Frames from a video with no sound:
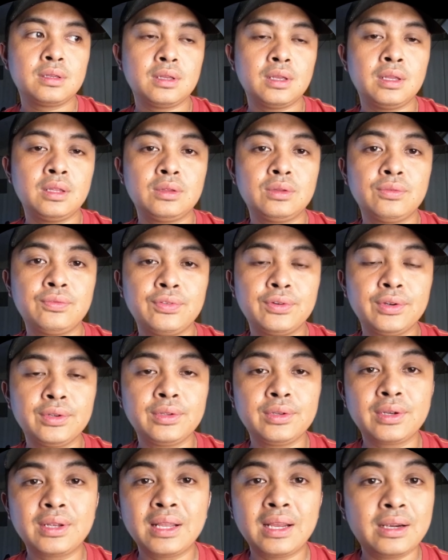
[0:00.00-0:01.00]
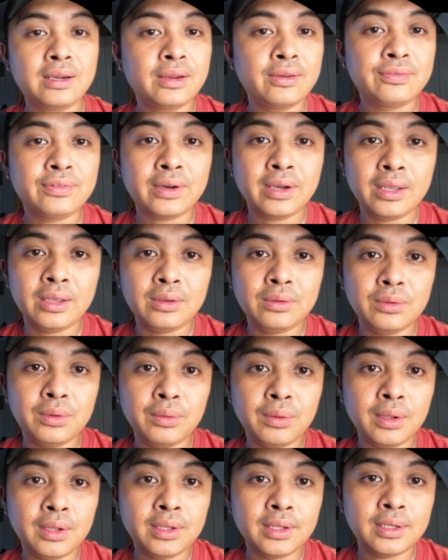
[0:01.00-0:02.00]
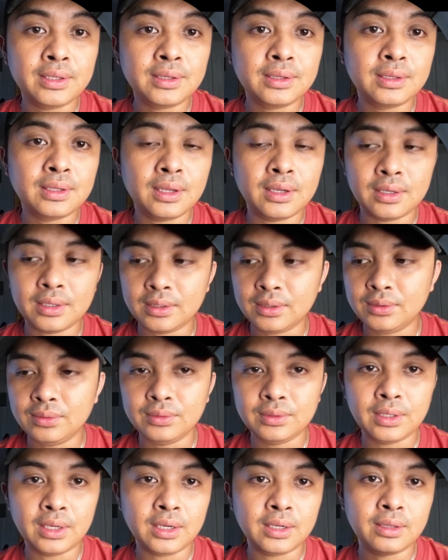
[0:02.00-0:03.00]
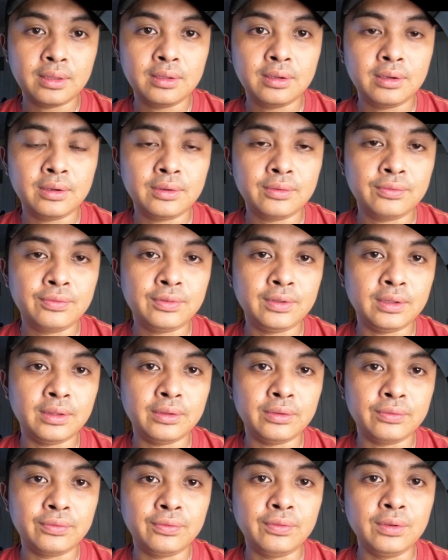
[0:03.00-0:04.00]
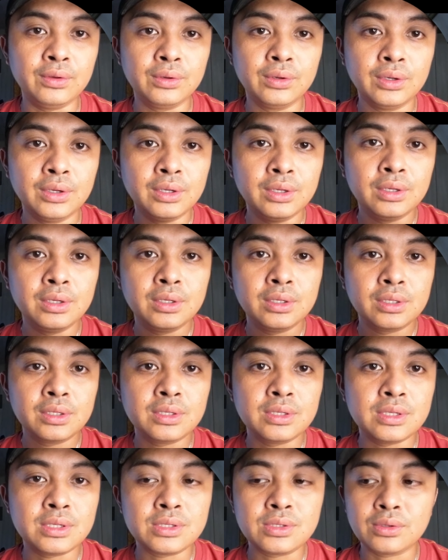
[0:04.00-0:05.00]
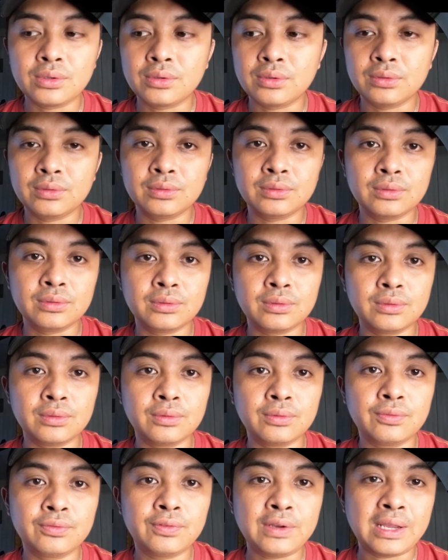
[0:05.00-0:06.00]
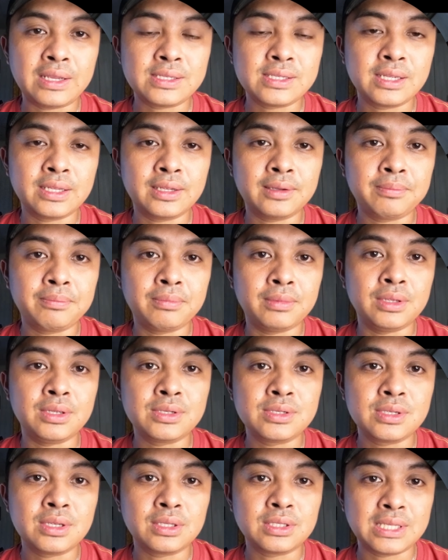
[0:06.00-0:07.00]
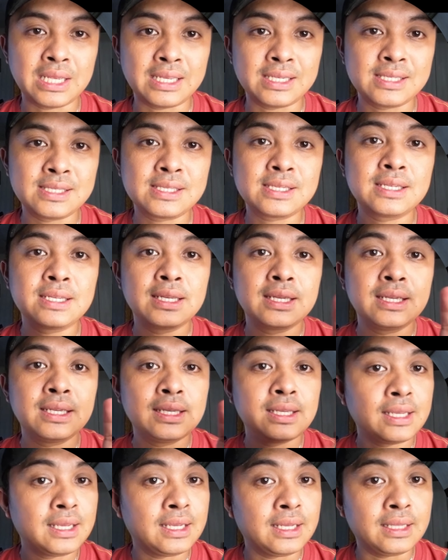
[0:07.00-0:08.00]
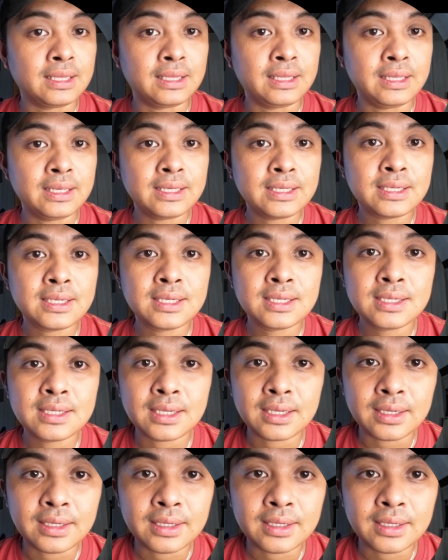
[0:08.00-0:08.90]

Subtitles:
And to further clarify, we will not do the other field of view, just to go fasten up this test. And yes,